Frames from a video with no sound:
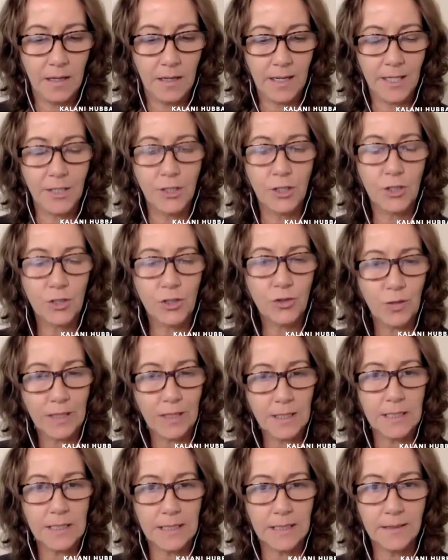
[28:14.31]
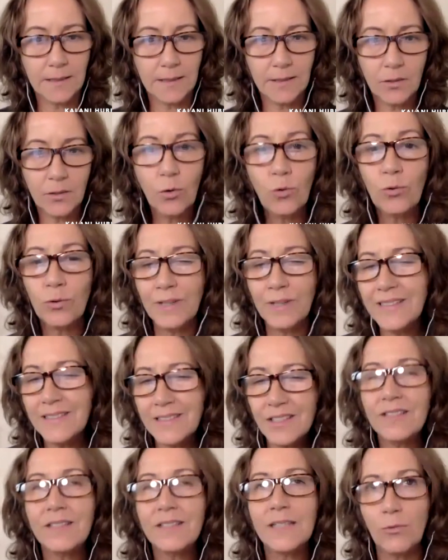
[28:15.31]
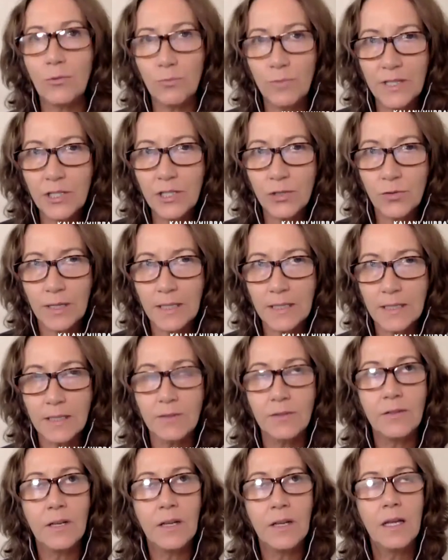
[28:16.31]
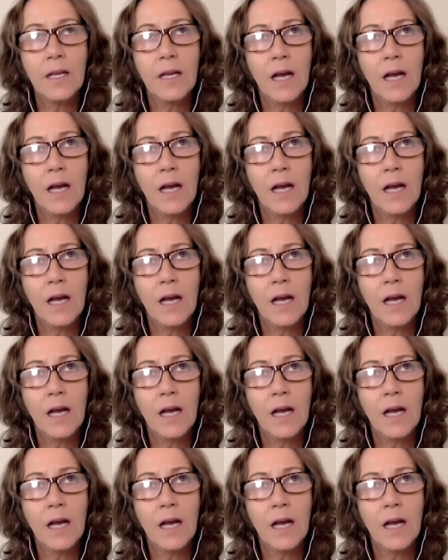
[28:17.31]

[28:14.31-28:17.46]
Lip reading: constricted, or let's just say restricted,